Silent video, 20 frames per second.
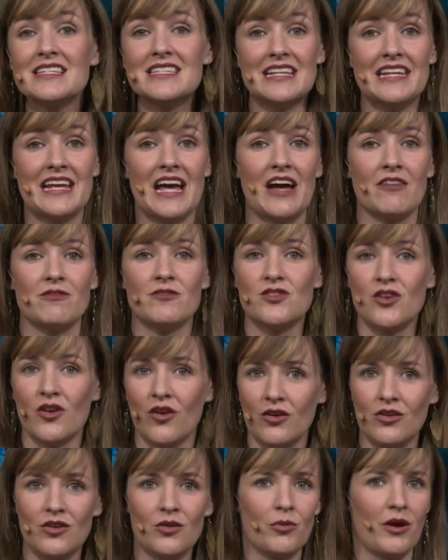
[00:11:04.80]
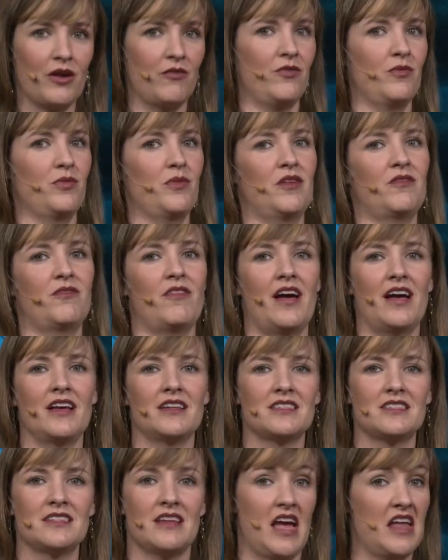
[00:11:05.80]
easily have turned away from the
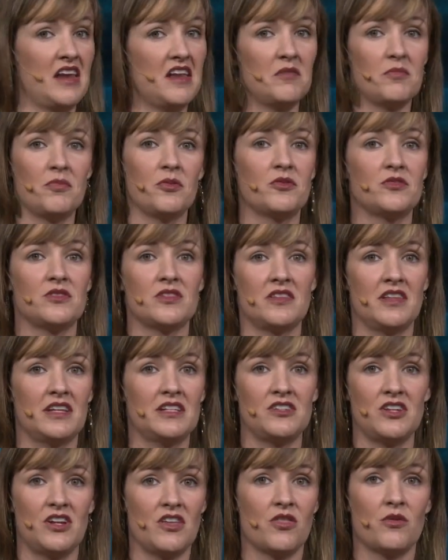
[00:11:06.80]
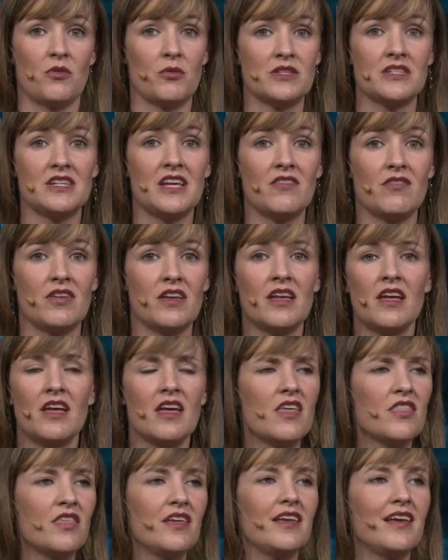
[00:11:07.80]
advice and input that Jethro was giving,
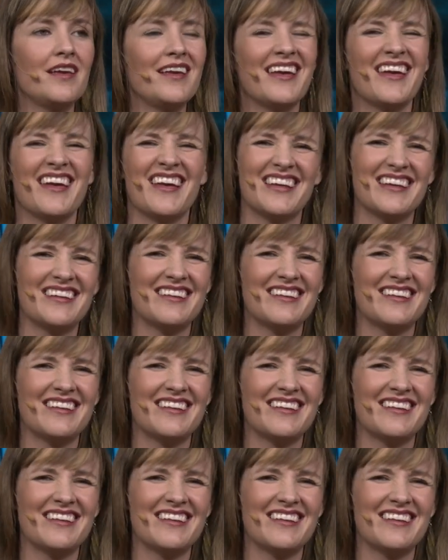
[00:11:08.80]
thinking,